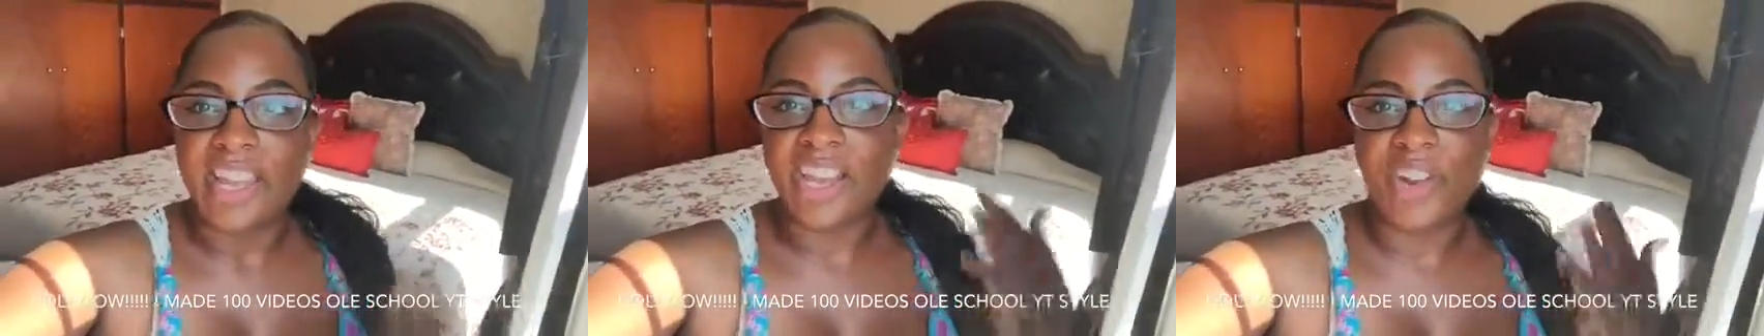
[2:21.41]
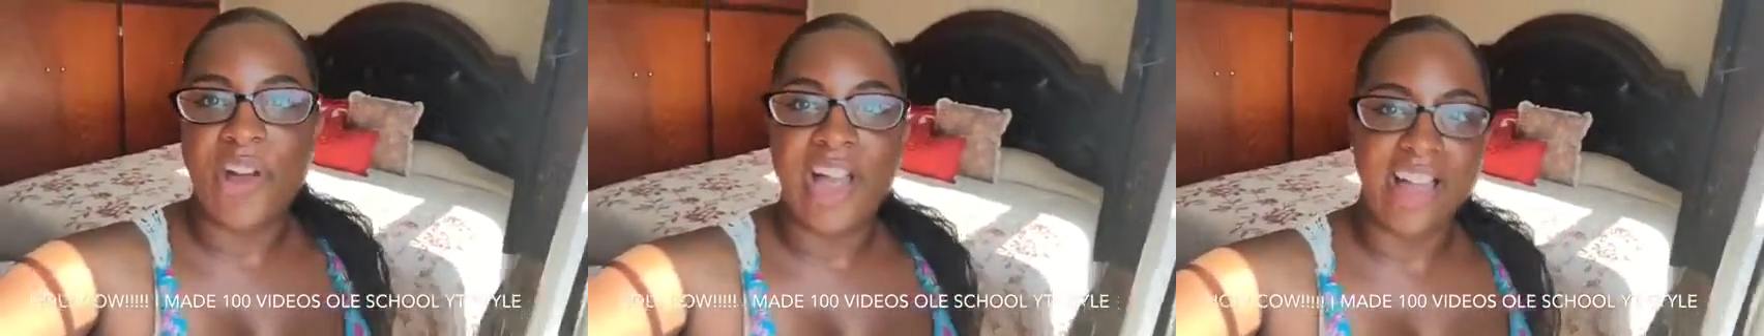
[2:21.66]
You
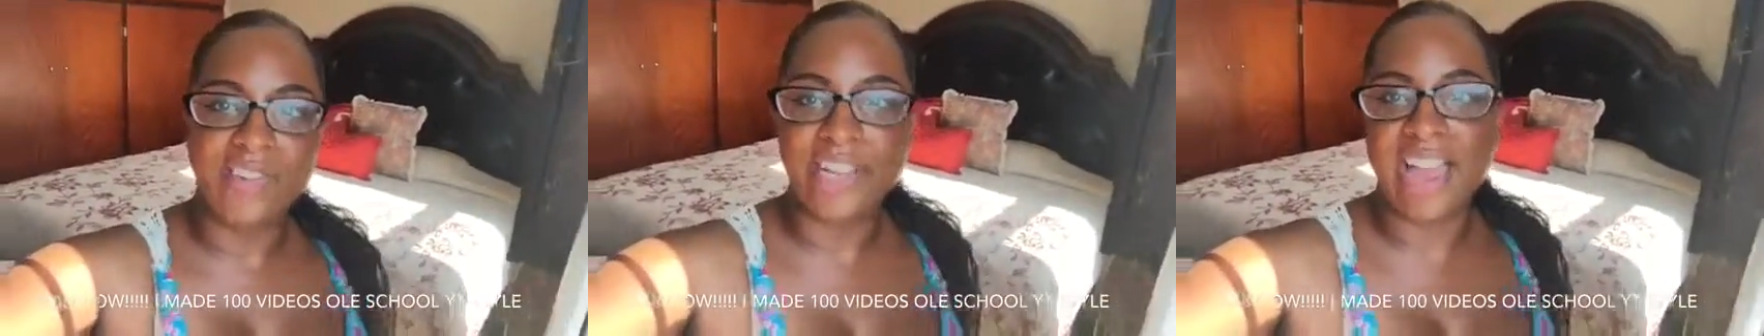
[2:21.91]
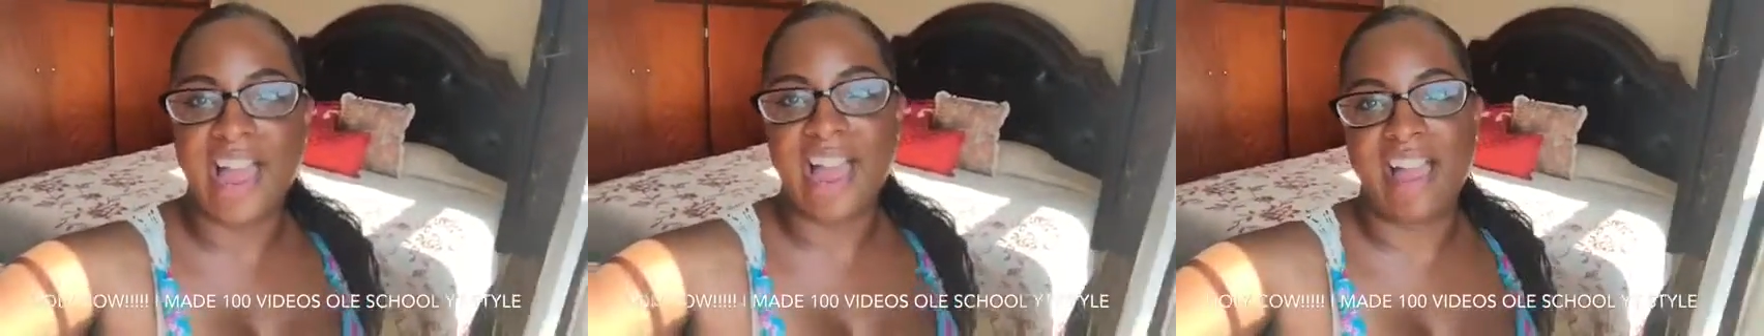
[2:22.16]
don't have to
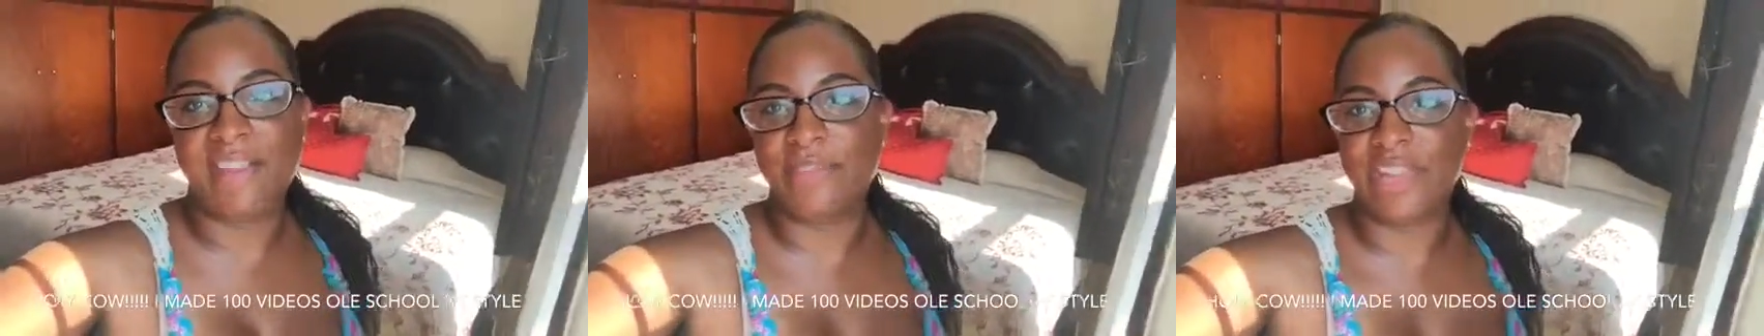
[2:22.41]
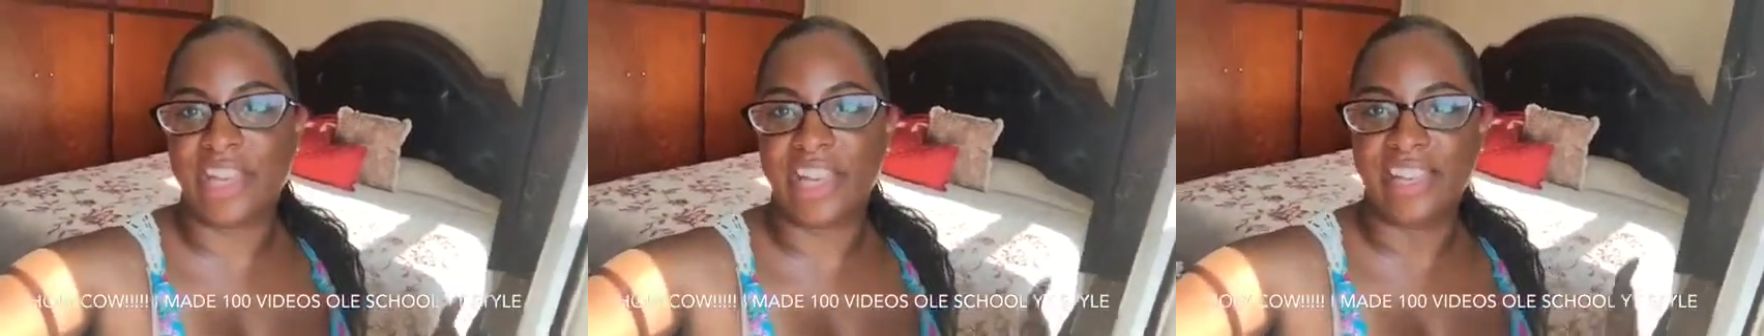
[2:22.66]

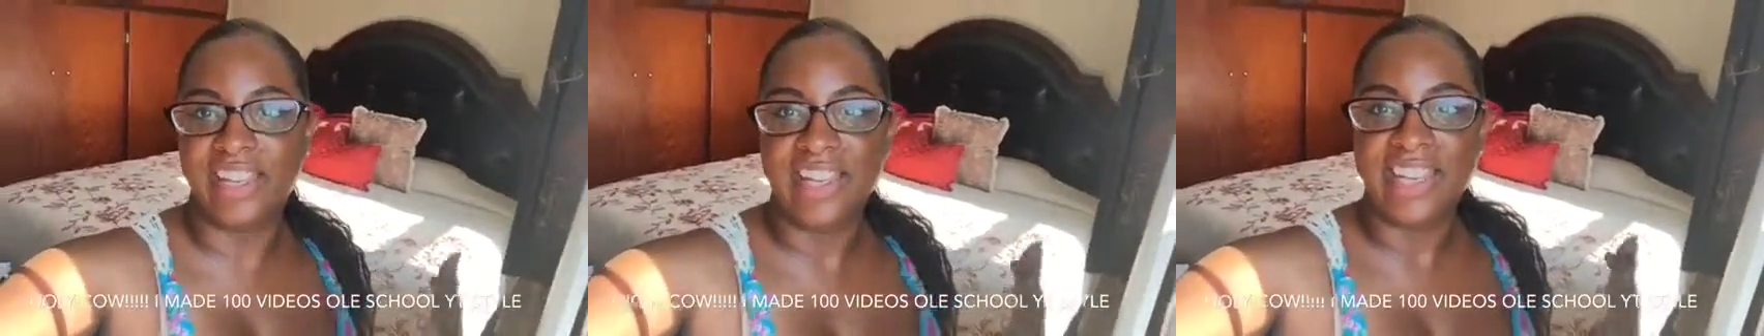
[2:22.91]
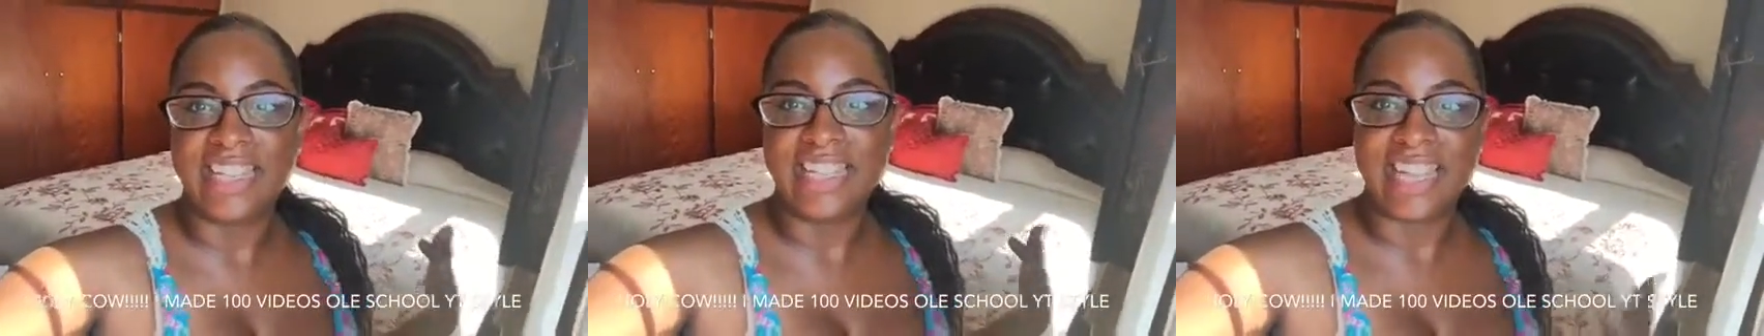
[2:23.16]
have the
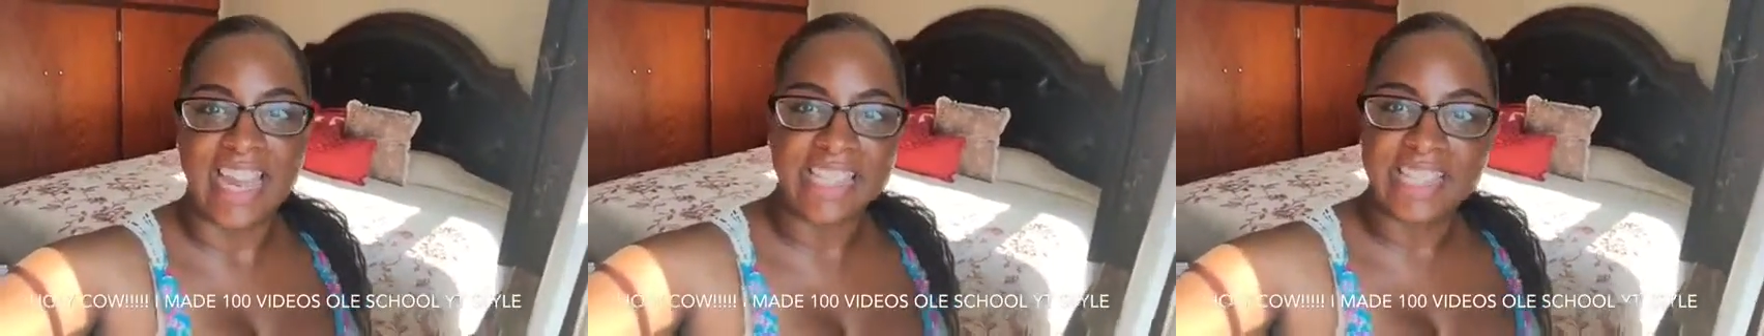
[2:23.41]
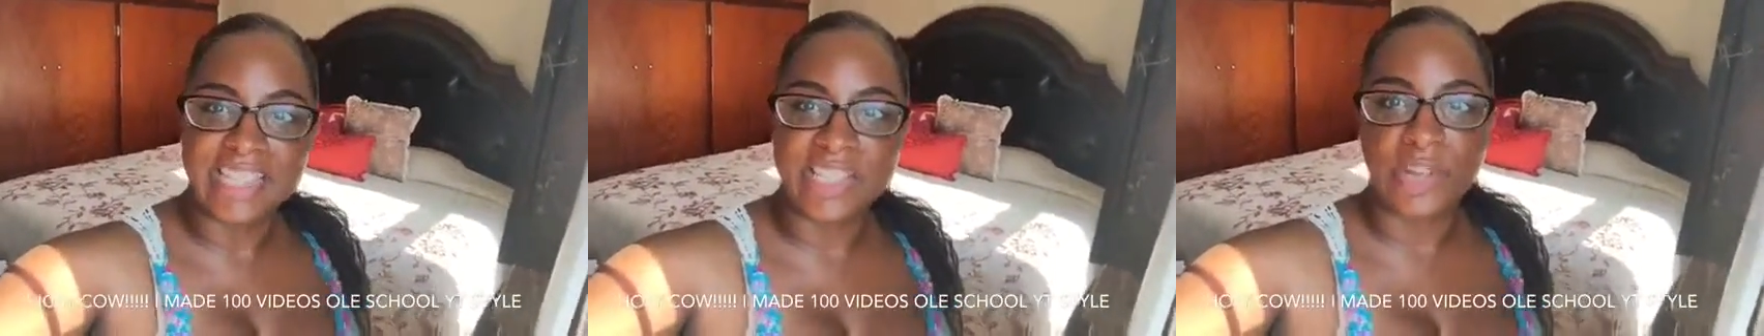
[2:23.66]

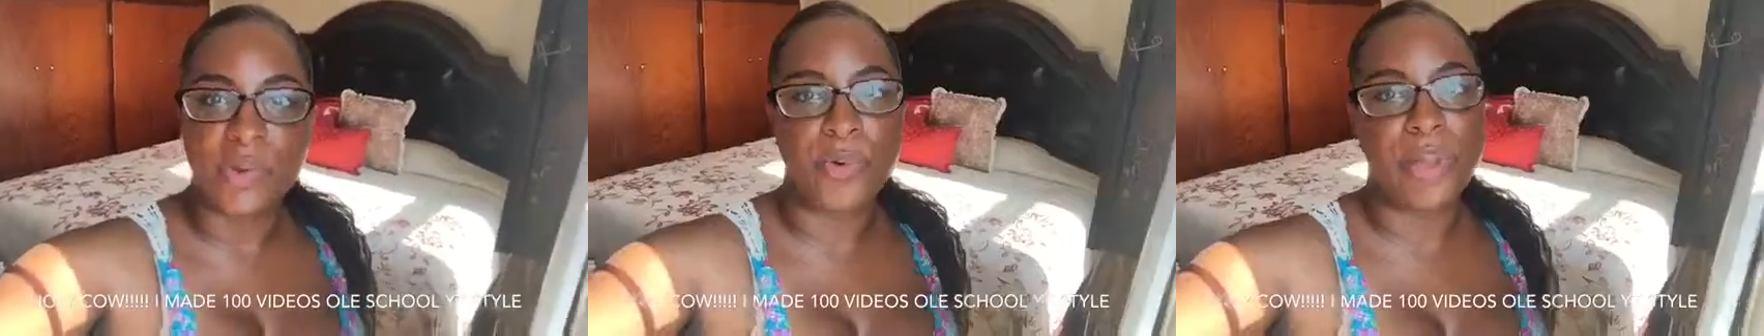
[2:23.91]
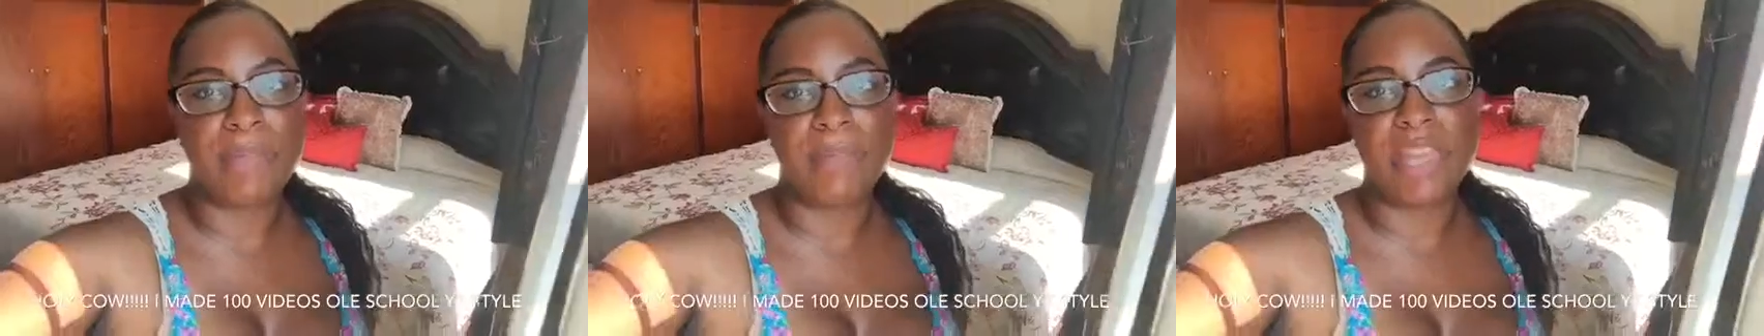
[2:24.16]
nicest
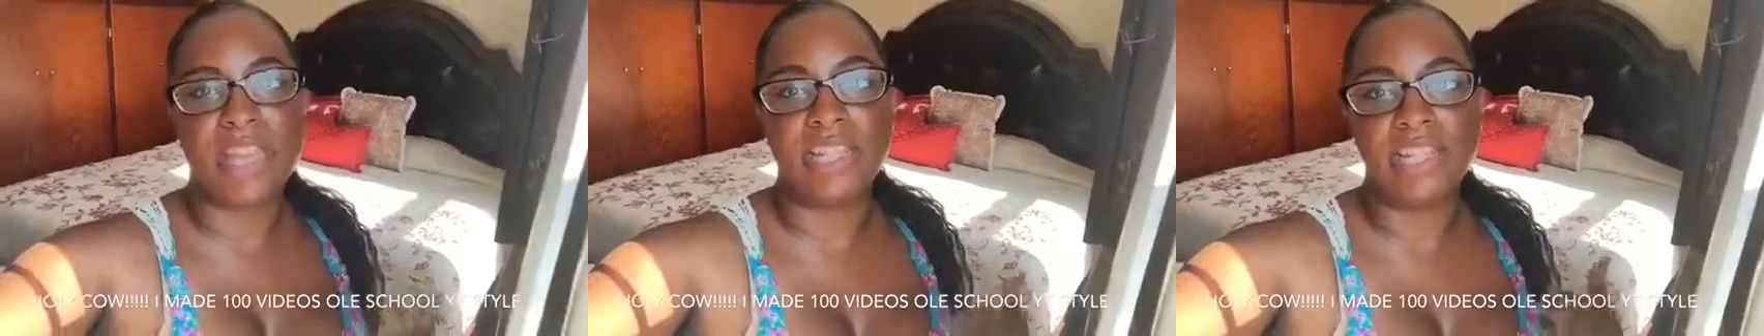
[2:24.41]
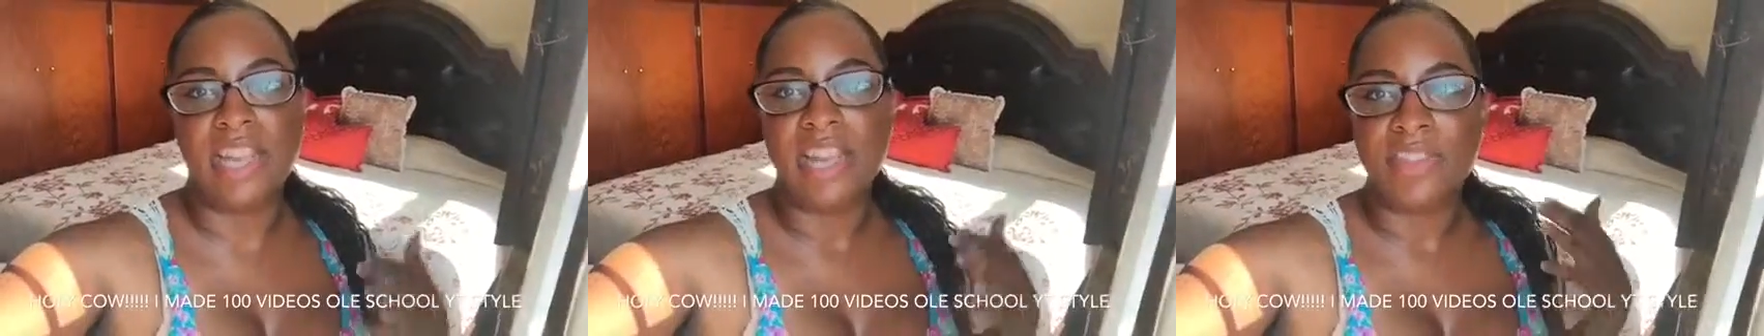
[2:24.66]
equipment,